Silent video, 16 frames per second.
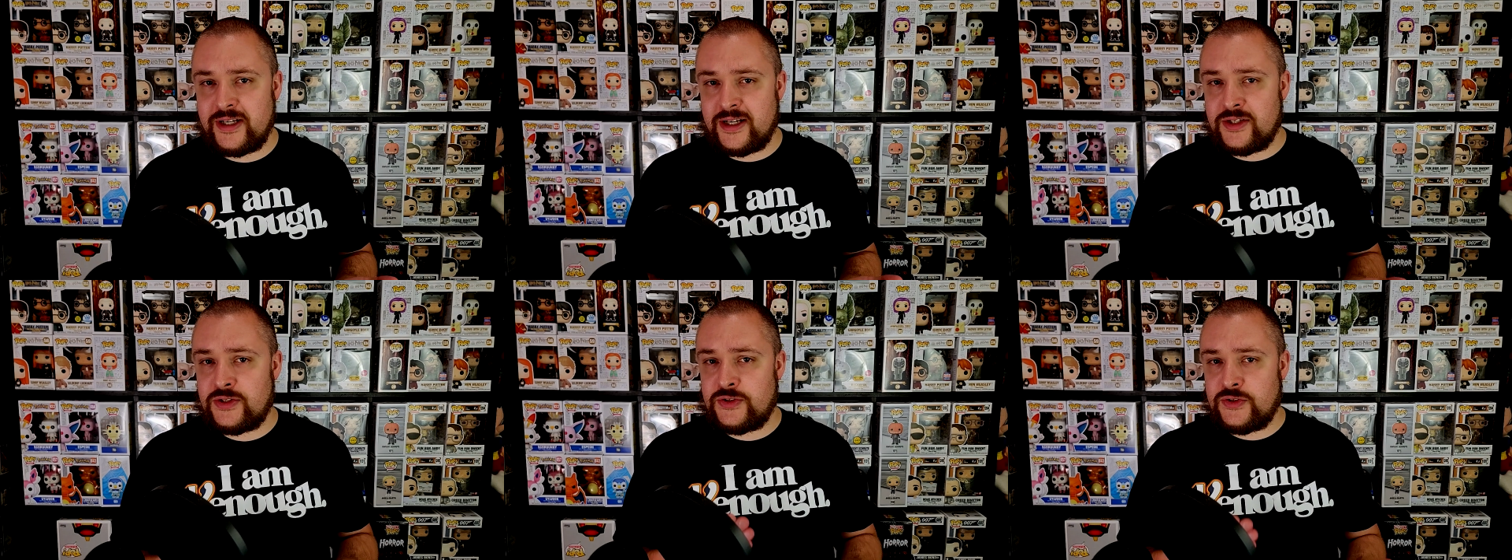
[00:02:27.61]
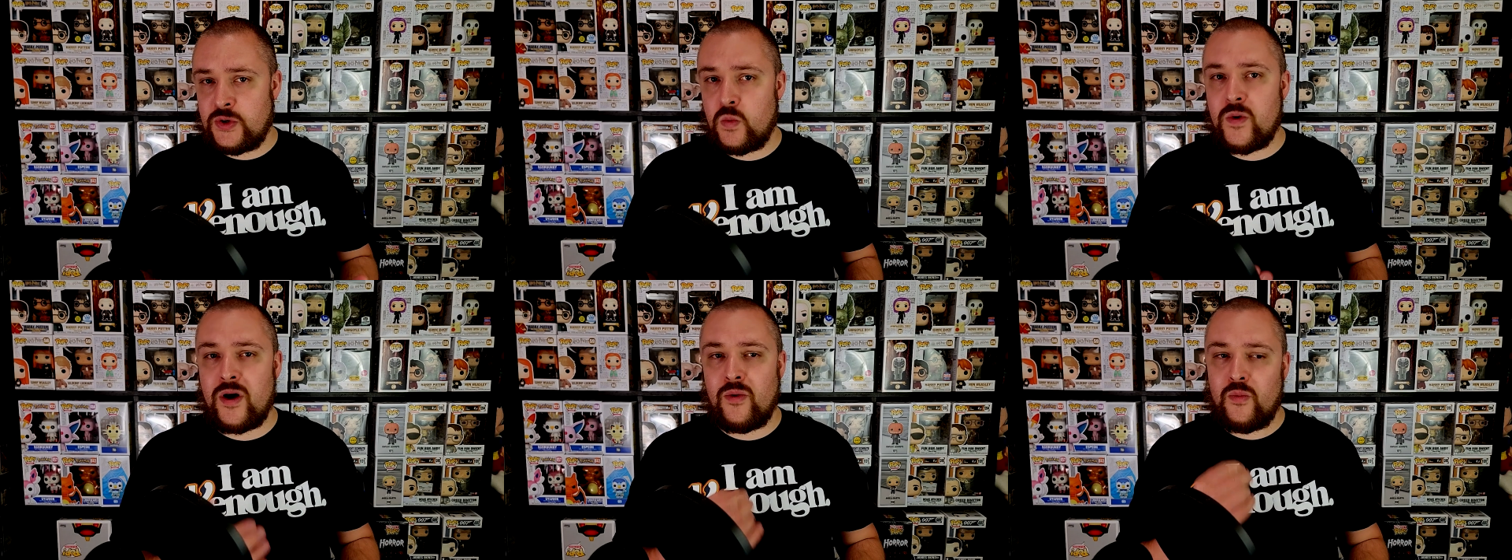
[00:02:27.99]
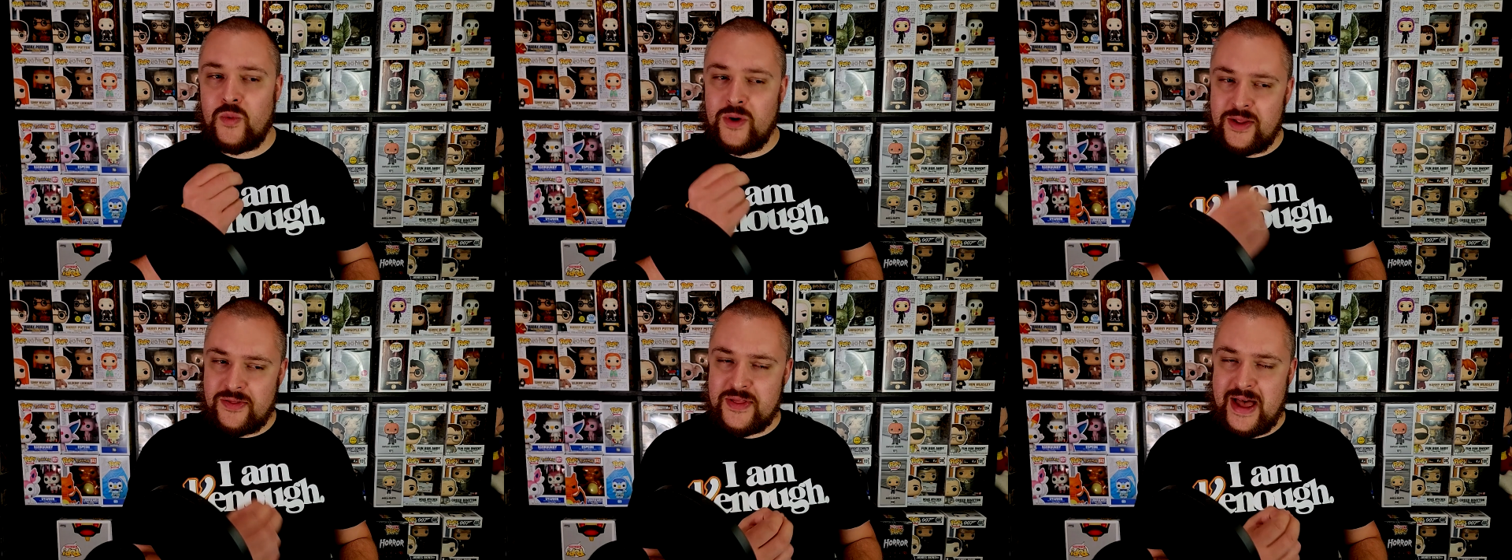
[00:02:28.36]
does so well
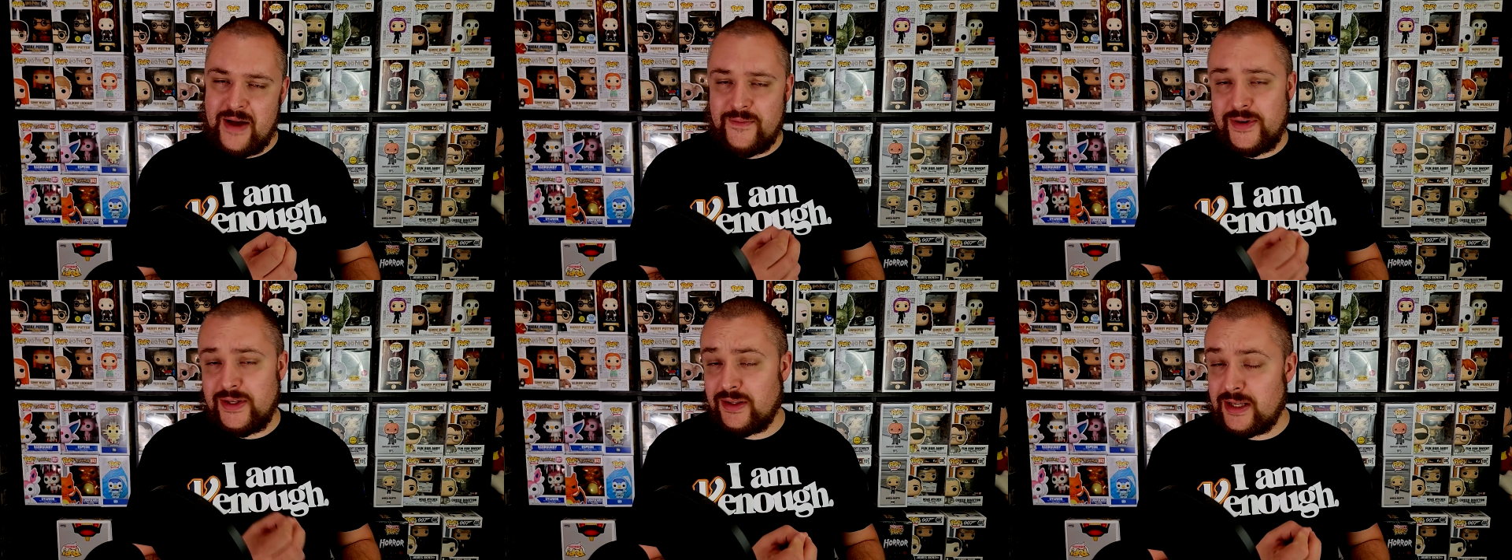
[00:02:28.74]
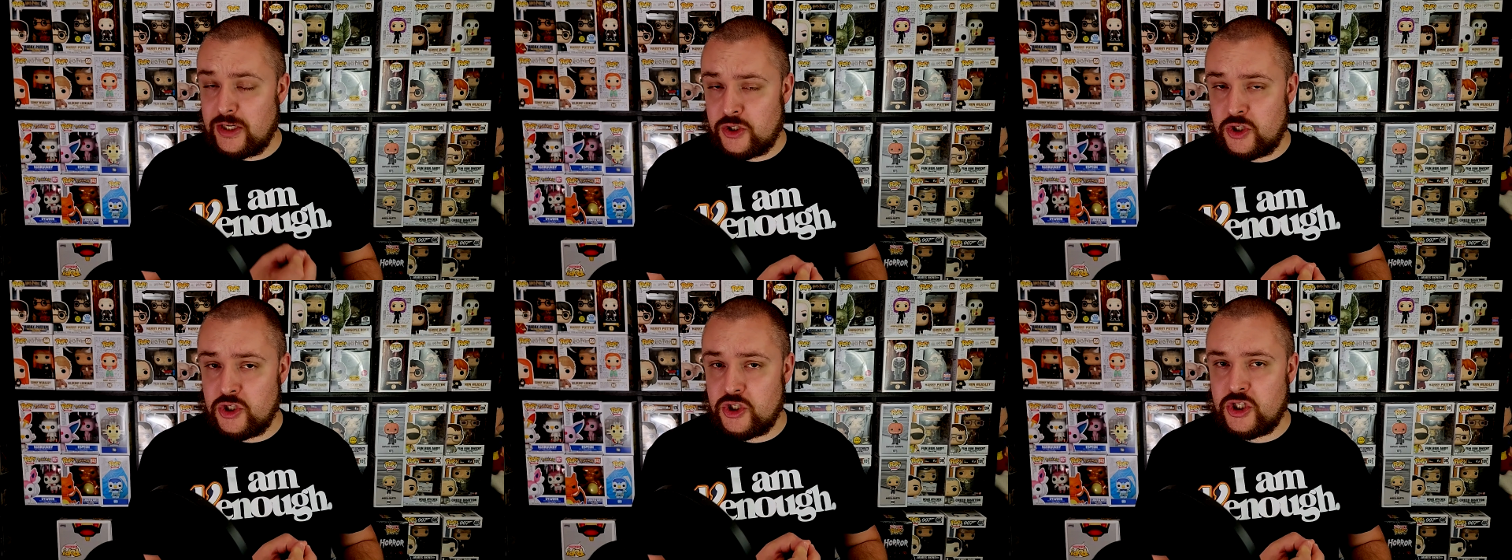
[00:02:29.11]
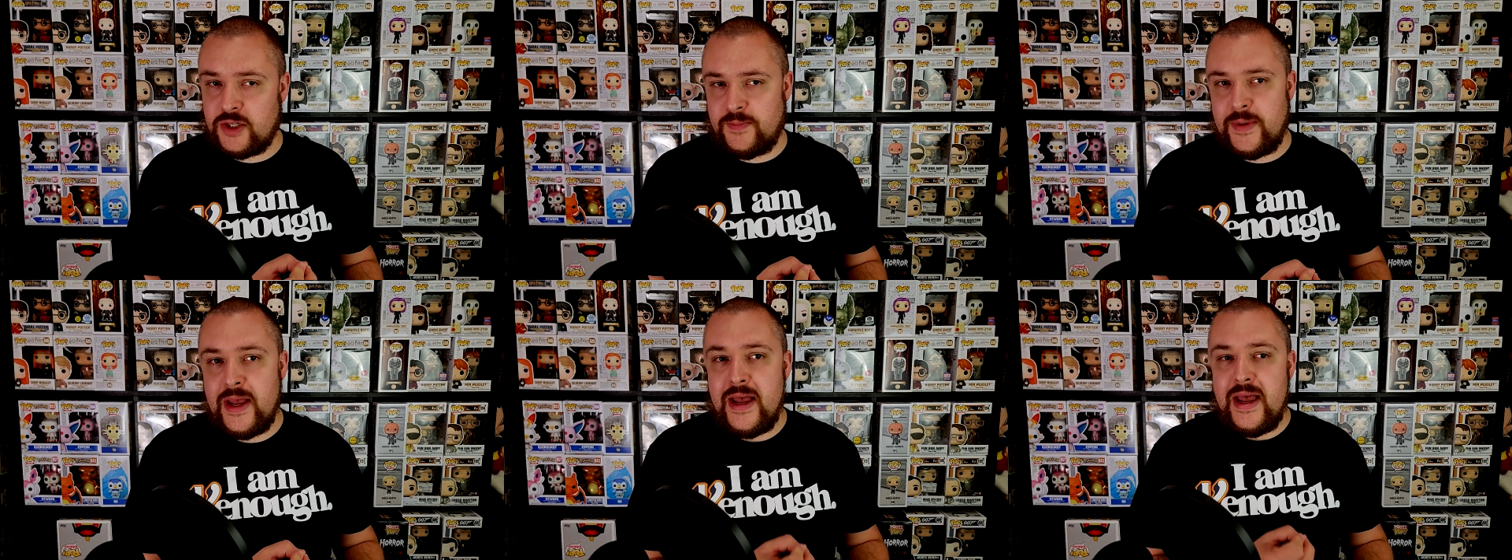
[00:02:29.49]
with that
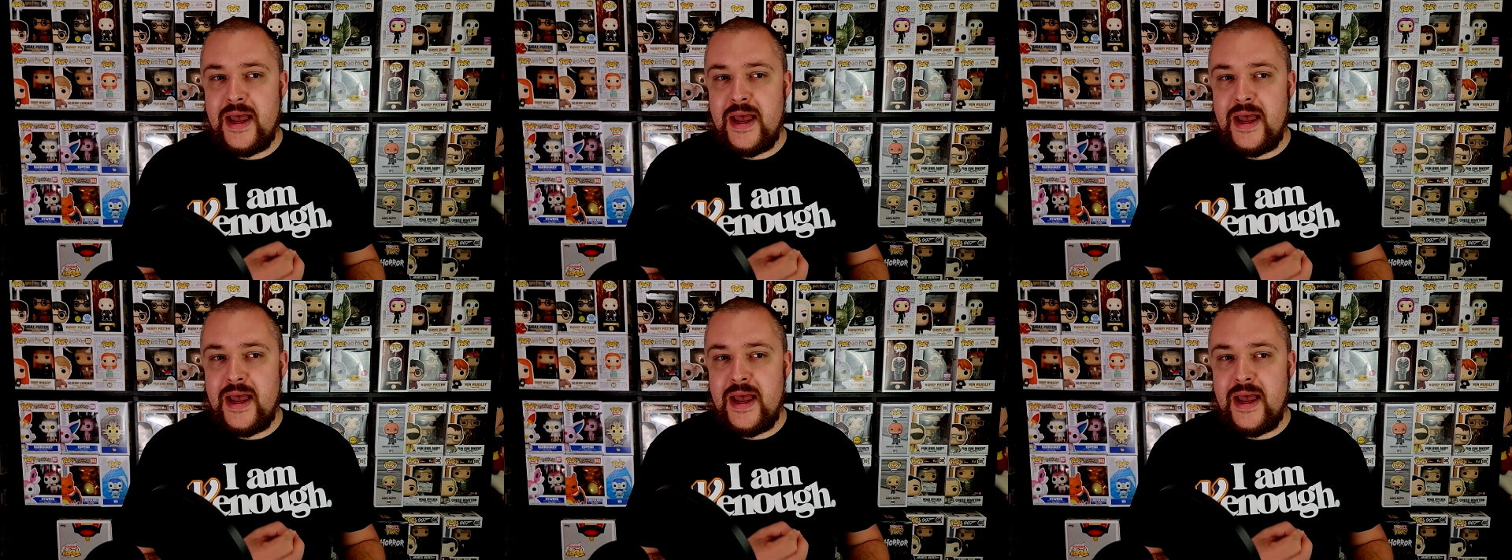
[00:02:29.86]
relationship